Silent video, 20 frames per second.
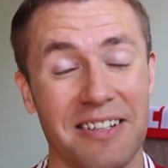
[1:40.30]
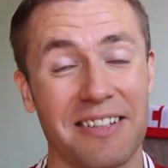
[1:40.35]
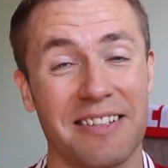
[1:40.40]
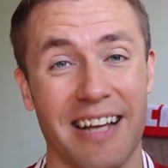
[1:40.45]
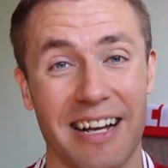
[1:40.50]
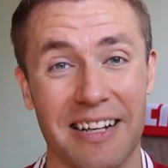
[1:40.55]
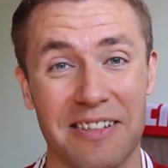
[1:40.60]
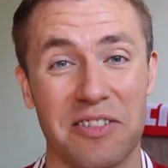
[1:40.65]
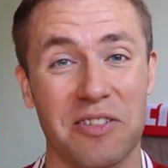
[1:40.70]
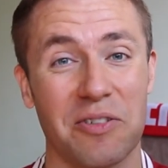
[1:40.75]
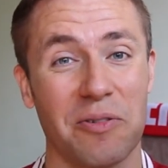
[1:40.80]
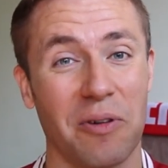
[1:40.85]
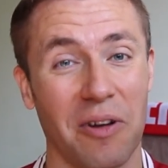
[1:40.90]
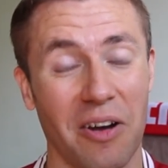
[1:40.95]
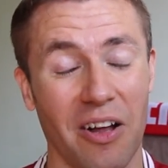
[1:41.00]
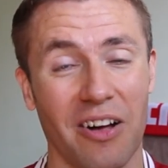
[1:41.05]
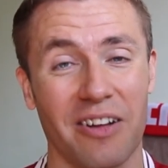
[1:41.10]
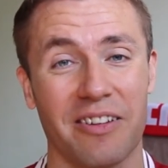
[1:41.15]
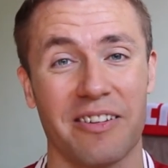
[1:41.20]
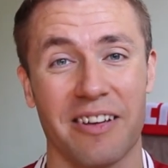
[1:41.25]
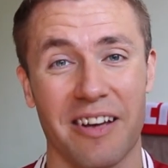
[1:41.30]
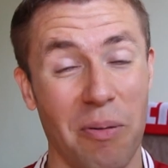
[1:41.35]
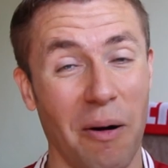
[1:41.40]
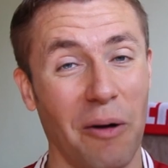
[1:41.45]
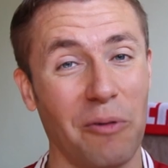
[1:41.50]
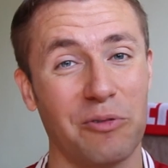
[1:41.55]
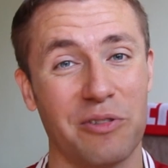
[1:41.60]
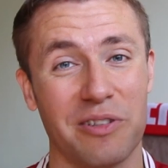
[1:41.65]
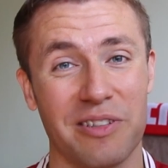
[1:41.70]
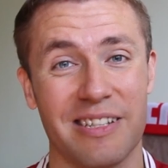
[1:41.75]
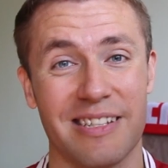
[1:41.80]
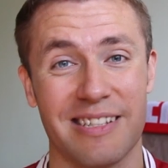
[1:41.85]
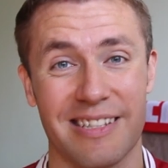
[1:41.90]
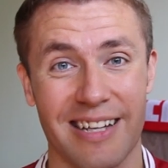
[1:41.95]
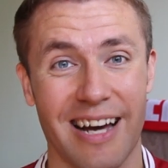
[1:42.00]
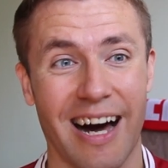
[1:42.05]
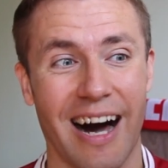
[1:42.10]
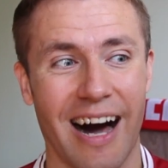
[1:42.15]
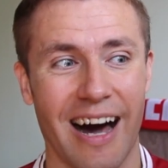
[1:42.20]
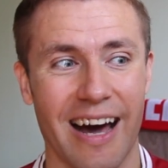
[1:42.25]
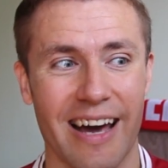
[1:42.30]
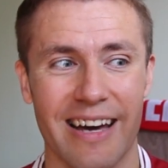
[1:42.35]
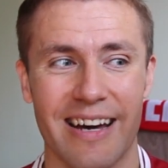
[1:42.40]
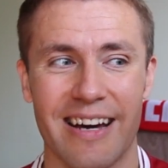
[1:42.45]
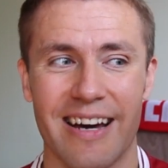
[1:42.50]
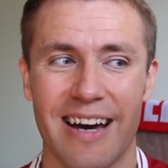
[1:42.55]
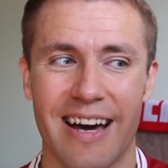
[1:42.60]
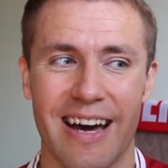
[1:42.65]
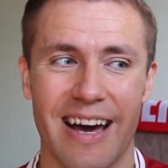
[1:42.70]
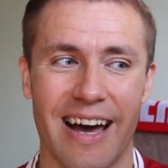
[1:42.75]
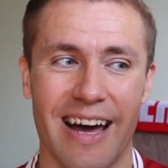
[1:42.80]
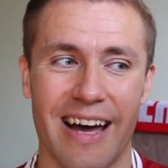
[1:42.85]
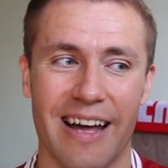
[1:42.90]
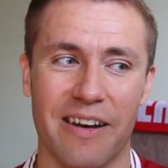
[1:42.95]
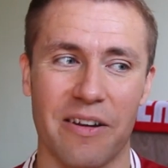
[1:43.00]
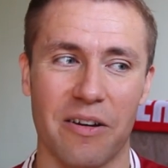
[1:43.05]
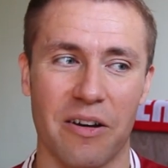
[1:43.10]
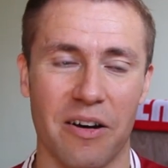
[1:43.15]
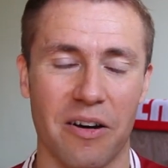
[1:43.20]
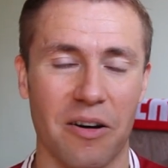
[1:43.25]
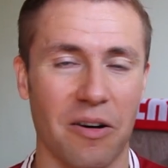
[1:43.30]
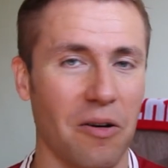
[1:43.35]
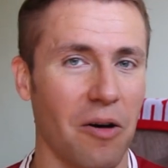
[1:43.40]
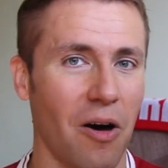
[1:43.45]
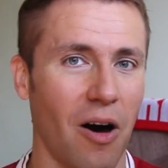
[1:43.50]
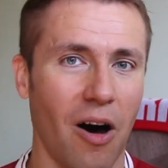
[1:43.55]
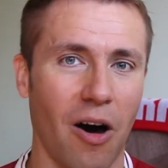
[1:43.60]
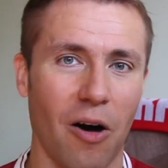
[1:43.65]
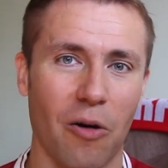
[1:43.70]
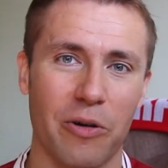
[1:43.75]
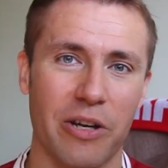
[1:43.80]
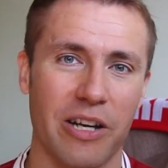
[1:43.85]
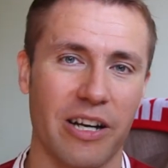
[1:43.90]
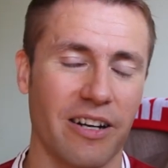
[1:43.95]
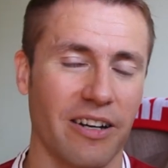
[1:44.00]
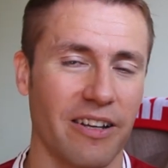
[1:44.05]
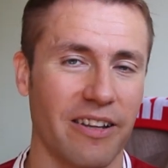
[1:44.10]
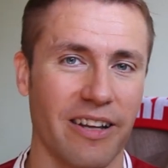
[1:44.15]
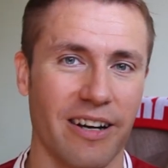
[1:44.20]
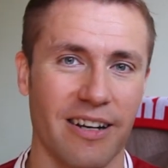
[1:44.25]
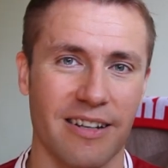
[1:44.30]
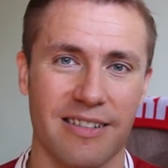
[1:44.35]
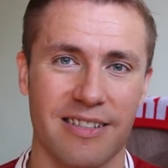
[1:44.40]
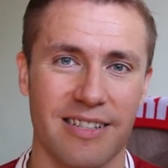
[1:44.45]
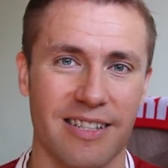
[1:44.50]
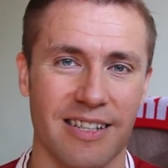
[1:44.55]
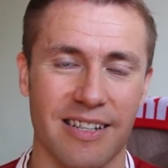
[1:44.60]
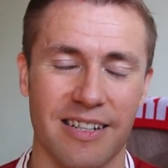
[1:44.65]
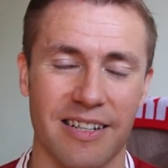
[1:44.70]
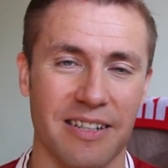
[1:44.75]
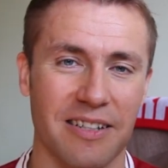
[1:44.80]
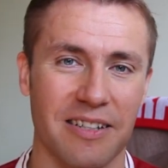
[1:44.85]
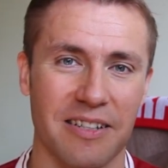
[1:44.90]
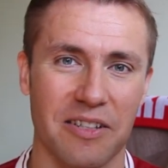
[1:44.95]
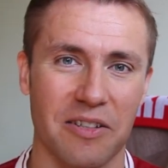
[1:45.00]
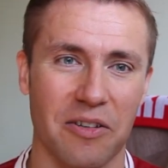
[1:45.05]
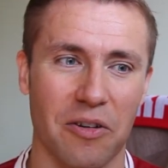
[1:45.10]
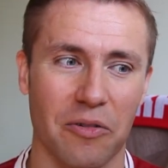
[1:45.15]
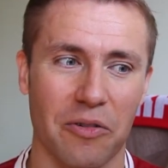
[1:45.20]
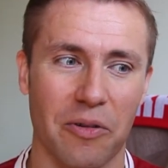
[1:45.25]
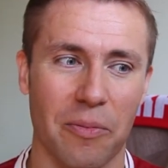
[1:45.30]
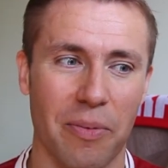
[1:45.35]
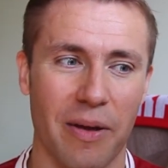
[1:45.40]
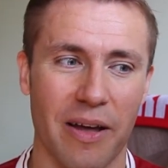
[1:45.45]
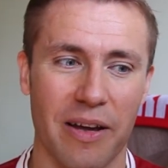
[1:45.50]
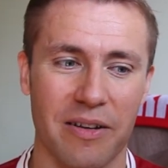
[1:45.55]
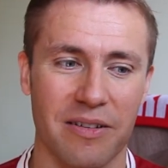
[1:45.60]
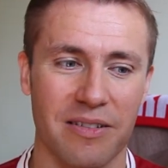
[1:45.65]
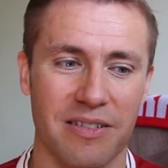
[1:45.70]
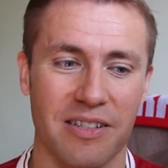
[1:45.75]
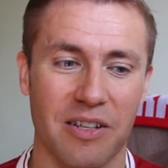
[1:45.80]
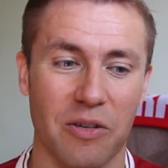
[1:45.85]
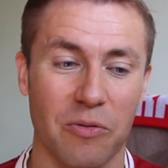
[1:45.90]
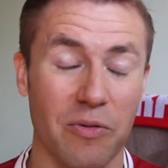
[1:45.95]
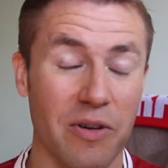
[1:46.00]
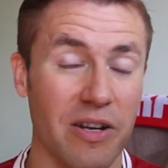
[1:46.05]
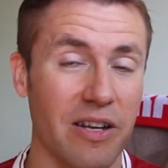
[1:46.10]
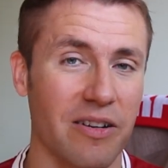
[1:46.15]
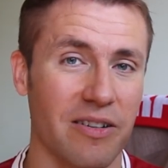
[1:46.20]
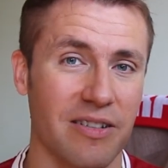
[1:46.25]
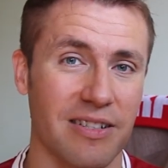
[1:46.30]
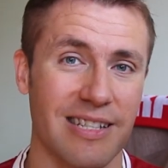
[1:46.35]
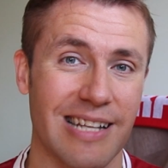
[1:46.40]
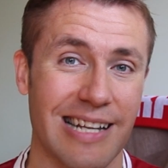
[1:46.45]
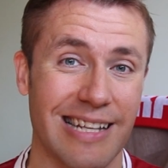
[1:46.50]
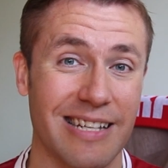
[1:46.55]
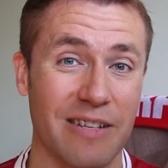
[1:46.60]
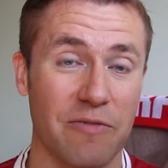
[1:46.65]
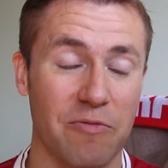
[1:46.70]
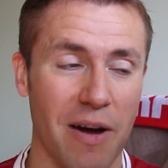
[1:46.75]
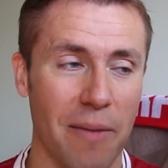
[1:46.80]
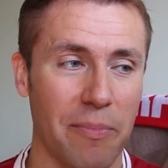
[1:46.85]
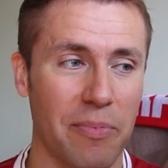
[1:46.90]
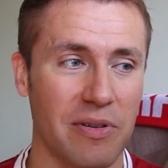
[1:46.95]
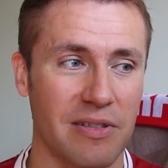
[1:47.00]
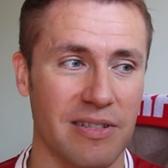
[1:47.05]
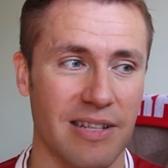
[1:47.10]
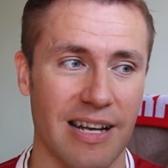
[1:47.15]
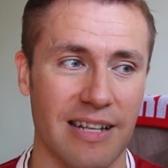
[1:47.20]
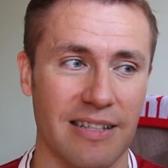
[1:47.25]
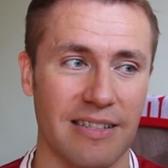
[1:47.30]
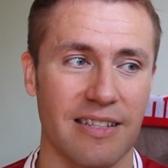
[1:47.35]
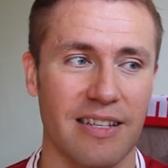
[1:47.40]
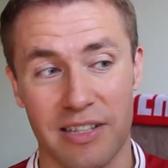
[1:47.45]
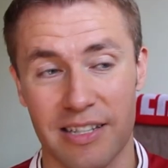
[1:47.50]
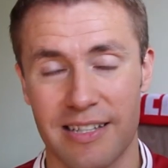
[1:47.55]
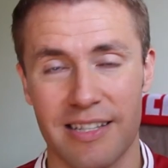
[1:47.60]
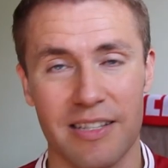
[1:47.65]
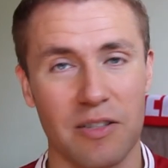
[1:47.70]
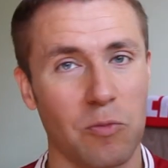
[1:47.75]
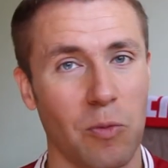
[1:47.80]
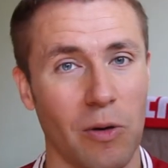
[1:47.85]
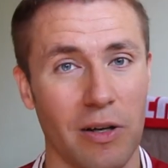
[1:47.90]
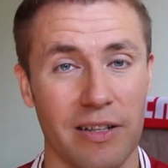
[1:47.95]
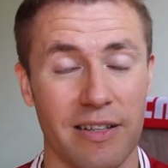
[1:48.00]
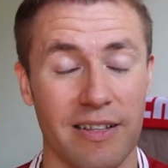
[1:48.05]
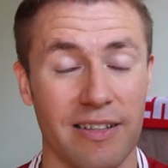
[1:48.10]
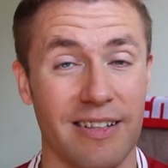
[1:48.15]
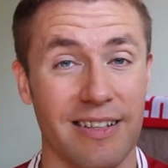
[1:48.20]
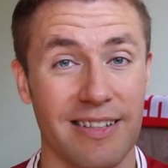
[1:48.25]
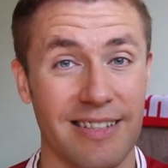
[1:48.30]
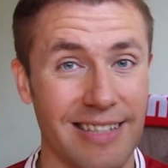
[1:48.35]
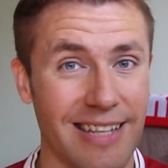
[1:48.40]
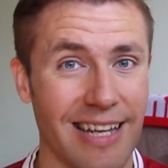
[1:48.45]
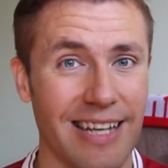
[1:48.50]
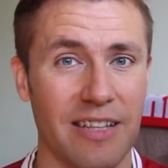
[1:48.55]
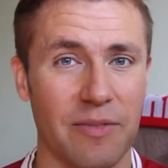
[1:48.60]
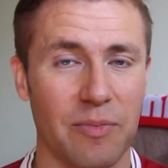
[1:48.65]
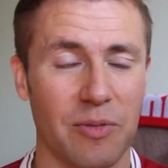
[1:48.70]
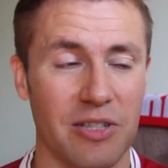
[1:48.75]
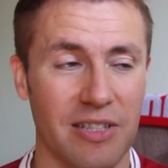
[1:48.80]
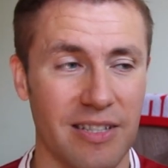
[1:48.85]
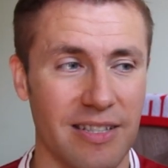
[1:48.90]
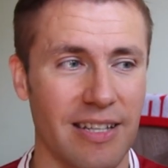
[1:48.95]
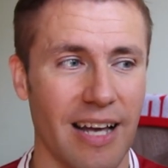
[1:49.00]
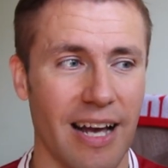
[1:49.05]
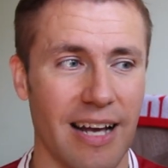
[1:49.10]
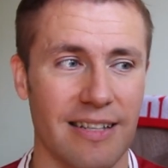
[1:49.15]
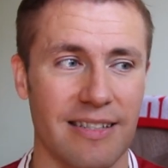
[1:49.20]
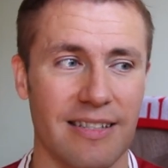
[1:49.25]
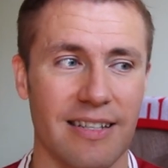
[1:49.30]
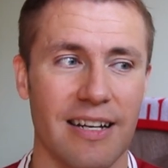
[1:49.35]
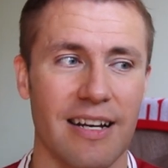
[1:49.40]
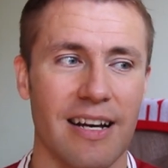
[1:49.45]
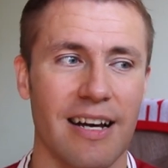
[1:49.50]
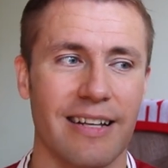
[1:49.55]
tells you a lot about this guy and how he conducts the players' careers that he represents. This is what the statement says.